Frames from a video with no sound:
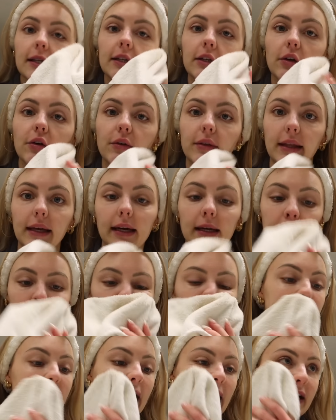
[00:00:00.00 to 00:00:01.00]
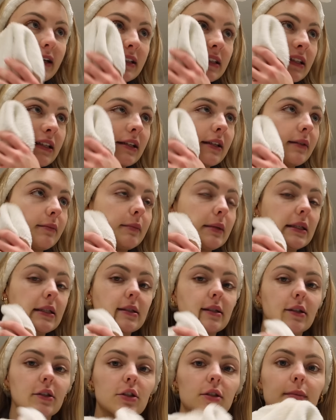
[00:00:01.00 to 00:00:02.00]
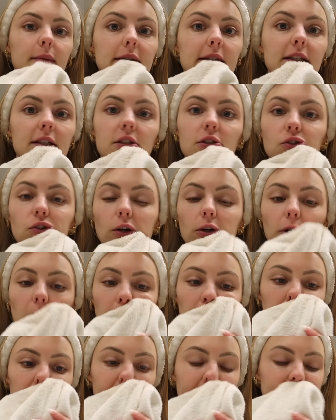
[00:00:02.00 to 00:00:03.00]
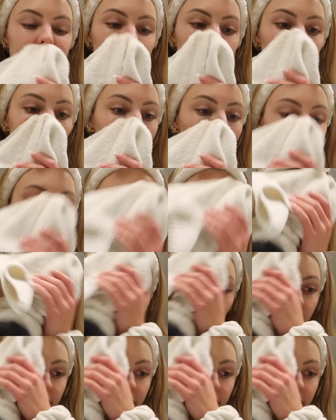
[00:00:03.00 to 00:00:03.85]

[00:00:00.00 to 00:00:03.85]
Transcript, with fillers: I know that acne can be such a big struggle and it's all